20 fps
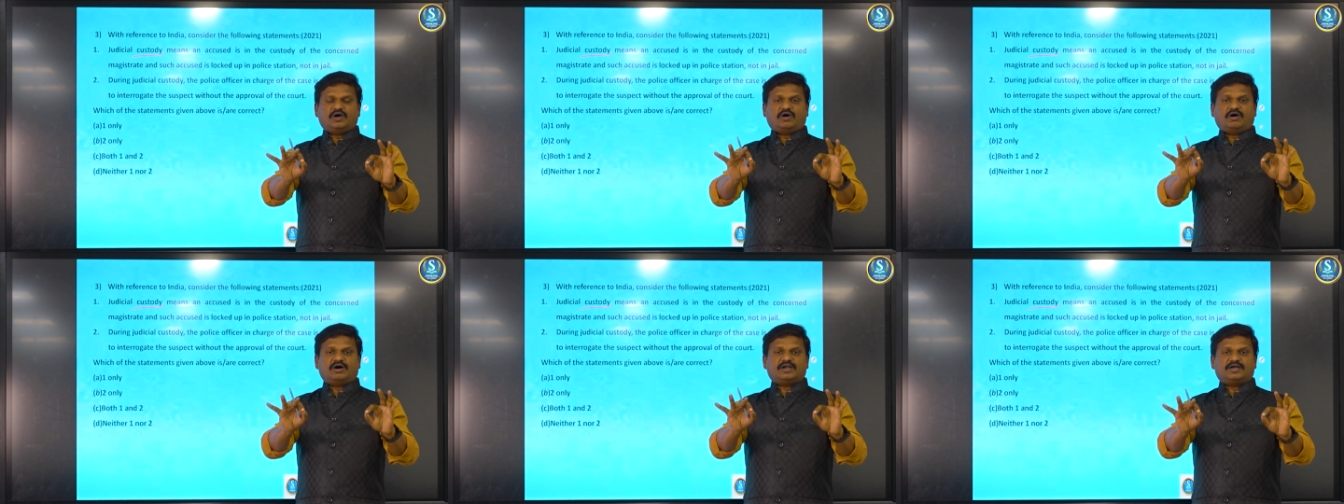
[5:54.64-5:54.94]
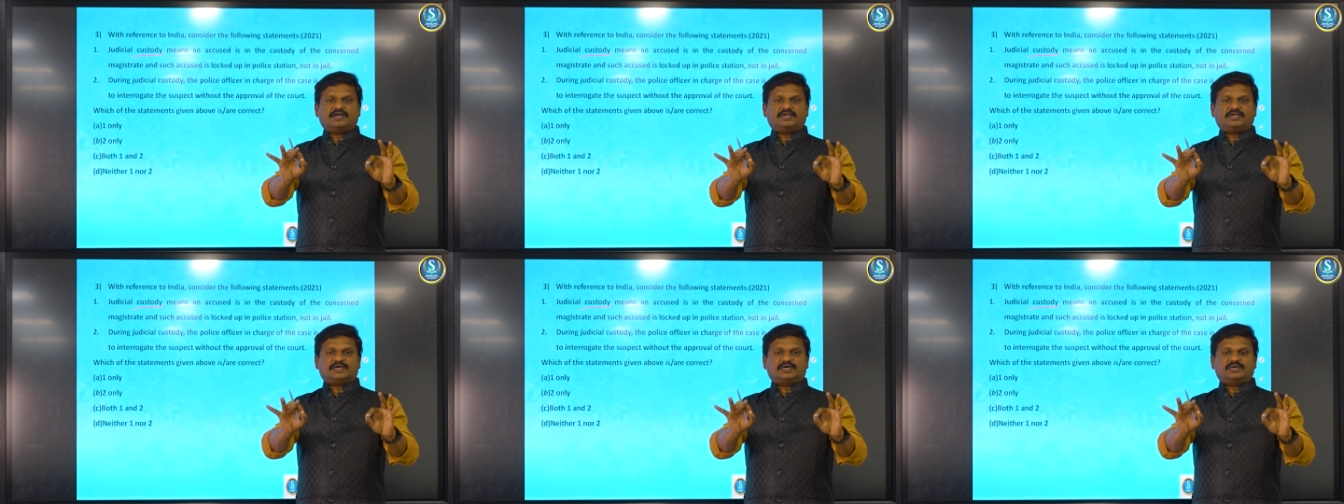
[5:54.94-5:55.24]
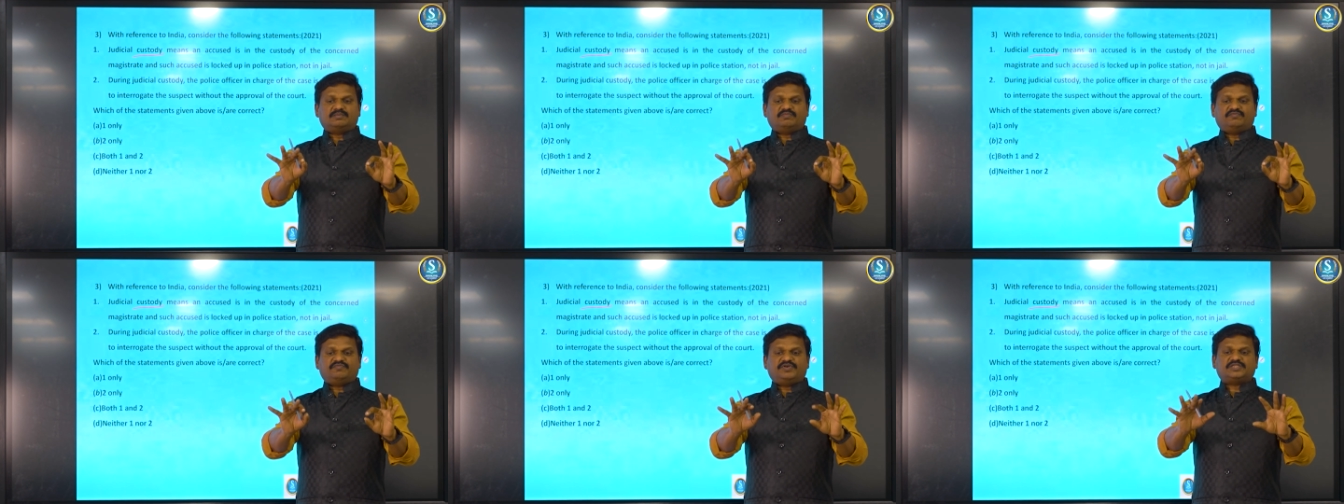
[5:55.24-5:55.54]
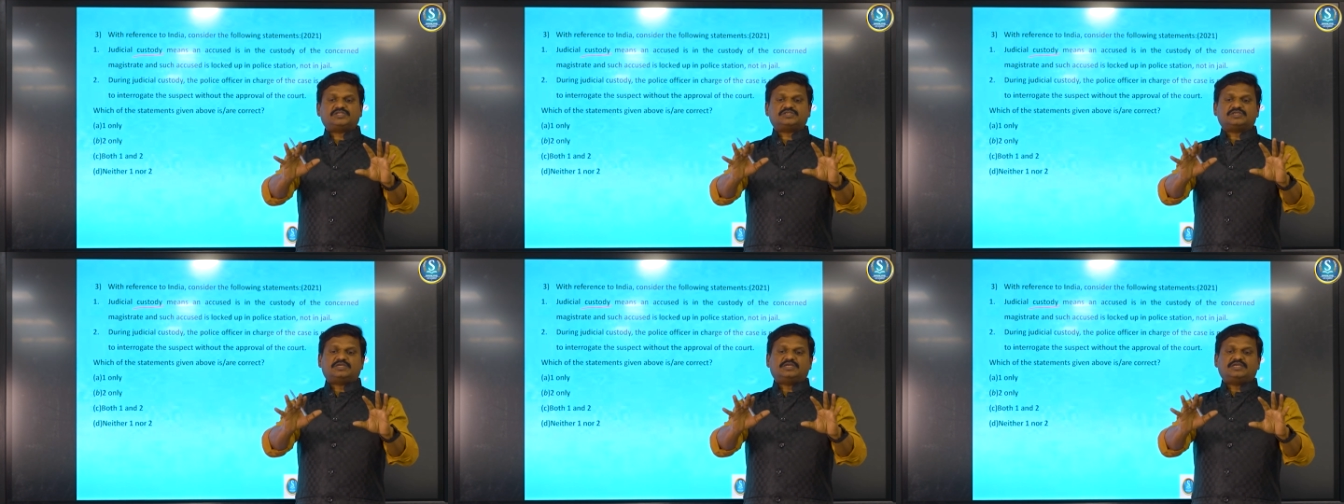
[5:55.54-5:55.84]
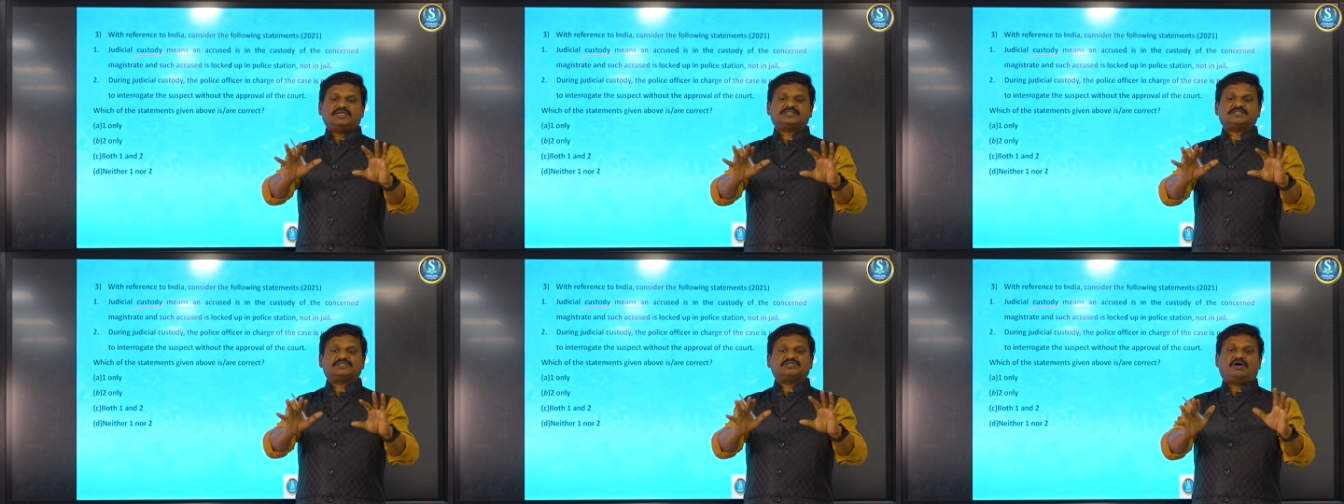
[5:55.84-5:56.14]
or a term which
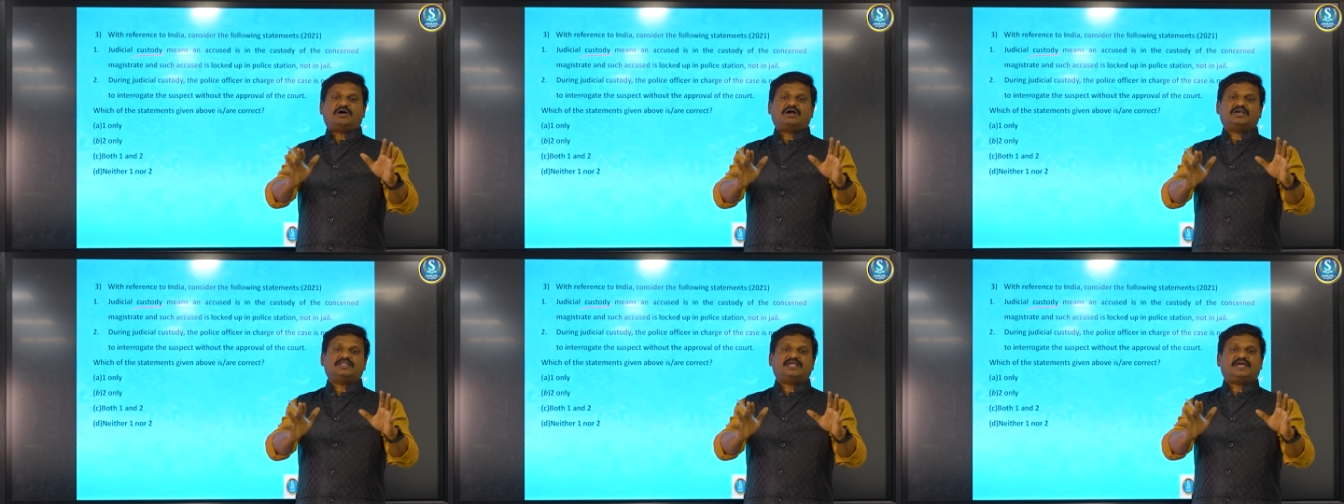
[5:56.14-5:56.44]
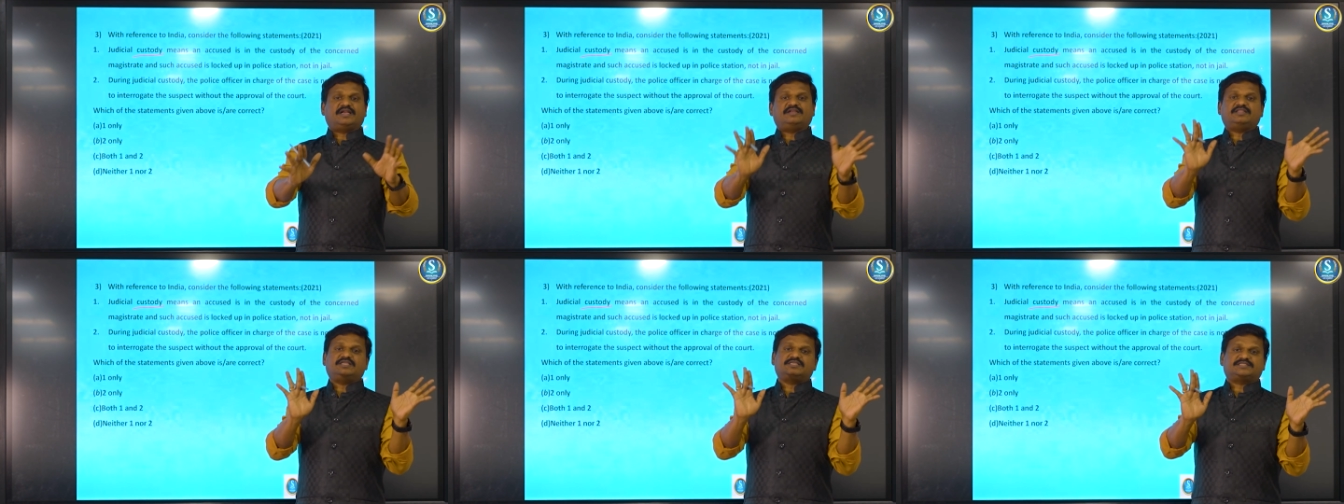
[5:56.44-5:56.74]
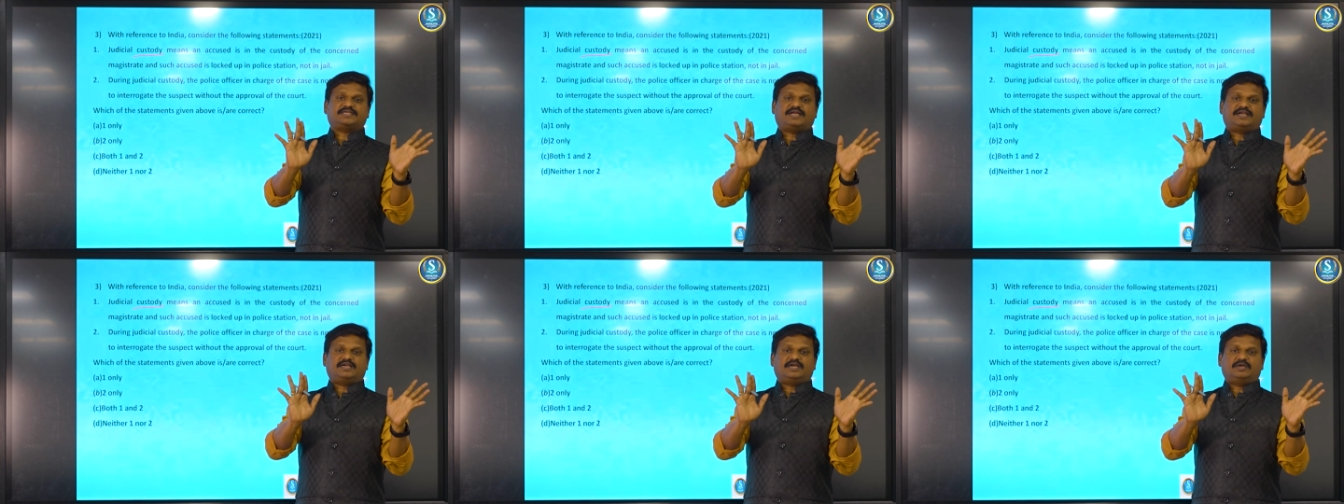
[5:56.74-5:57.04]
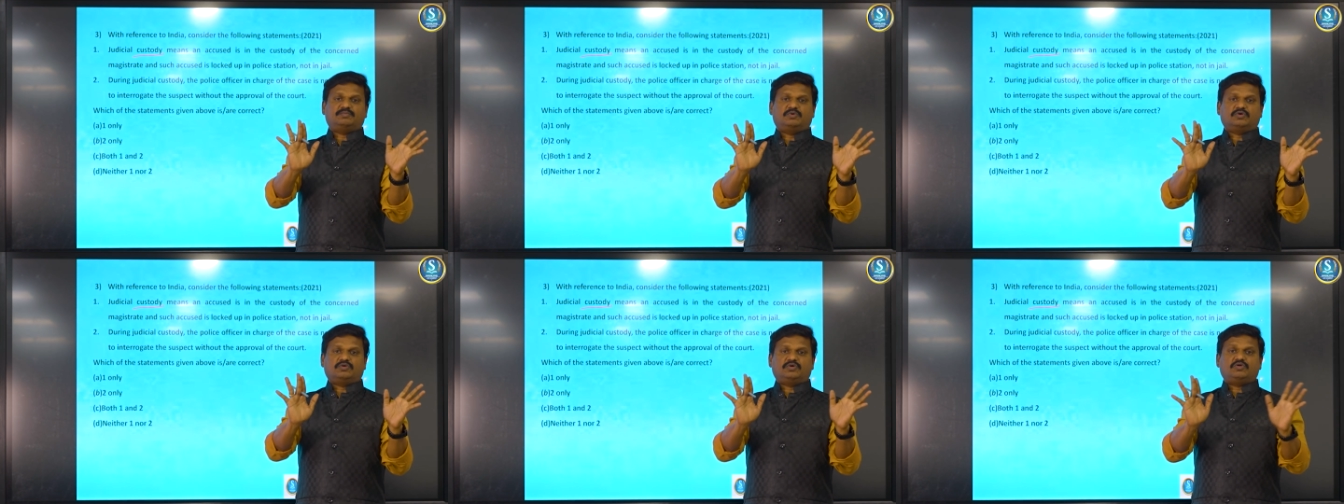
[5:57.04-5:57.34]
is not there in the standard book.